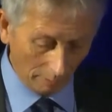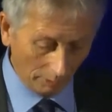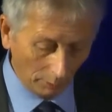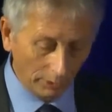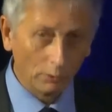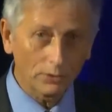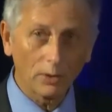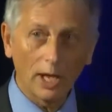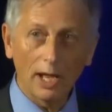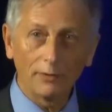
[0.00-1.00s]
but we also
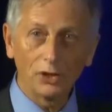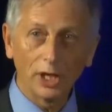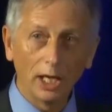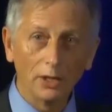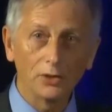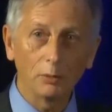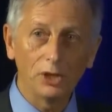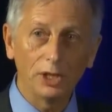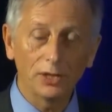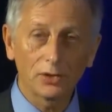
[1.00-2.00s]
have a challenge
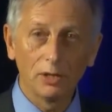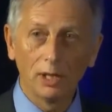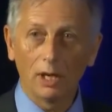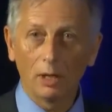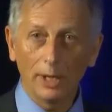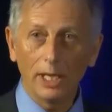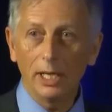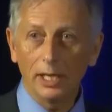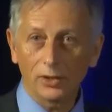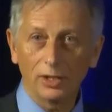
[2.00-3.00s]
which is, are we
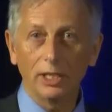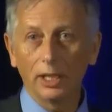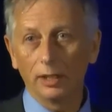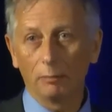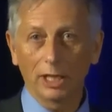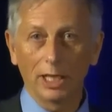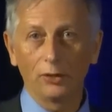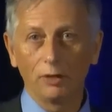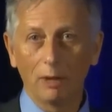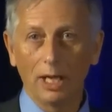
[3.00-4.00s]
exceeding the
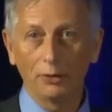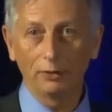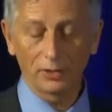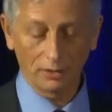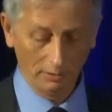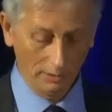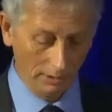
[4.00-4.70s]
planetary boundaries?